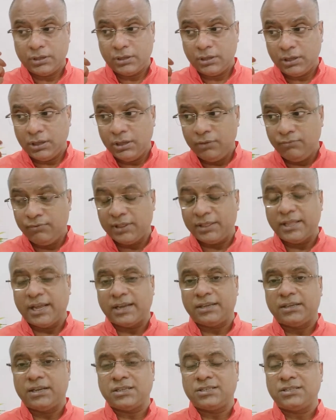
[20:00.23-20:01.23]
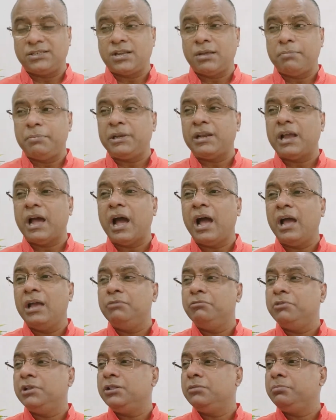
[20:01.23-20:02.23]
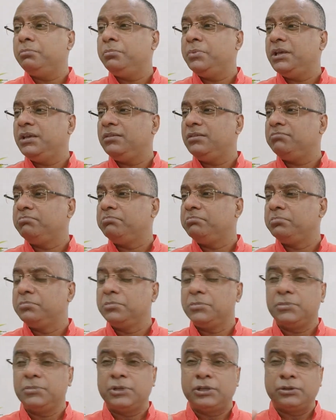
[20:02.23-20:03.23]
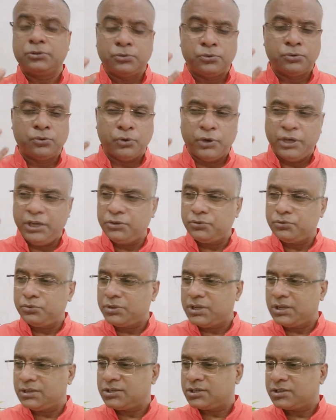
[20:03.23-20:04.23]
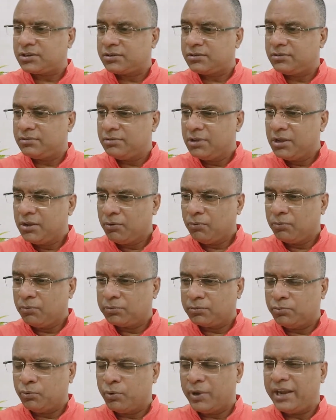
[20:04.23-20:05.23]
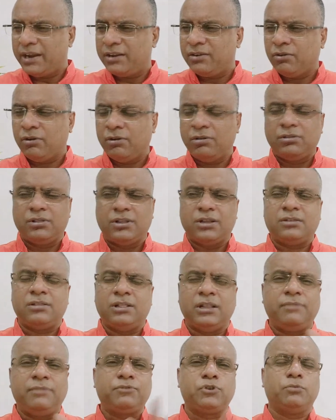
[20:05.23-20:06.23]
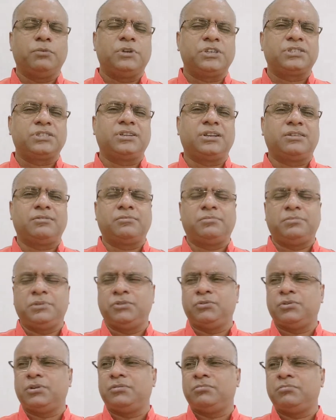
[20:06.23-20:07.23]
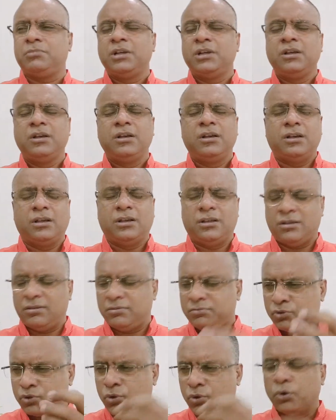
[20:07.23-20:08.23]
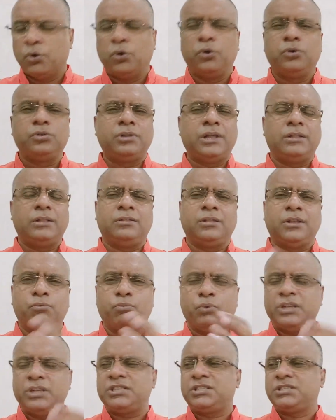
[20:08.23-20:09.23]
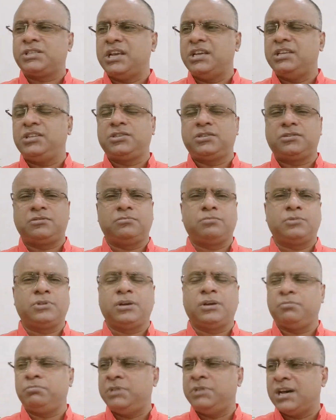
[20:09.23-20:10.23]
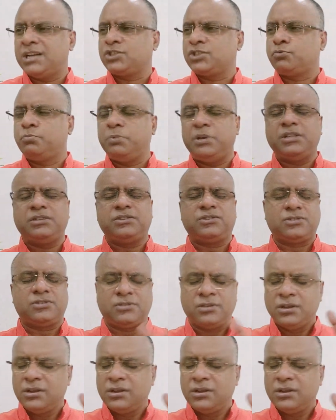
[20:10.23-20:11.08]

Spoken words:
even that doesn't happen, I will be going to the where all the leftovers are, thrown, and the wastage, the dustbins.